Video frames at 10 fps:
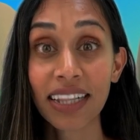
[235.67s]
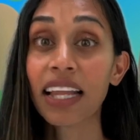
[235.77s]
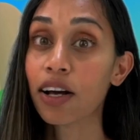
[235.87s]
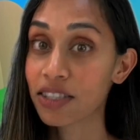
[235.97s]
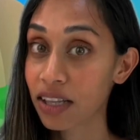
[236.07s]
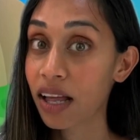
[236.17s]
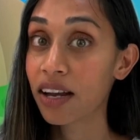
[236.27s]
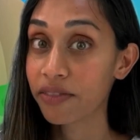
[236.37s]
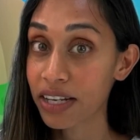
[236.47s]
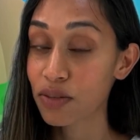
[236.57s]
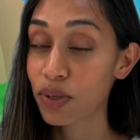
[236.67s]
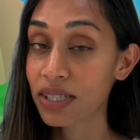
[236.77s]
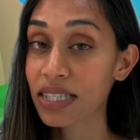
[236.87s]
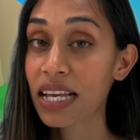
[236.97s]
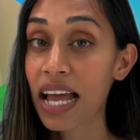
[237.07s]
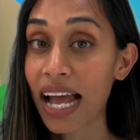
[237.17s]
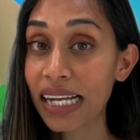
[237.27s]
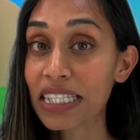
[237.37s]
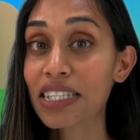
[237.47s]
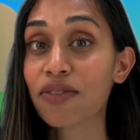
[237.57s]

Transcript: That's a lot of S words. S is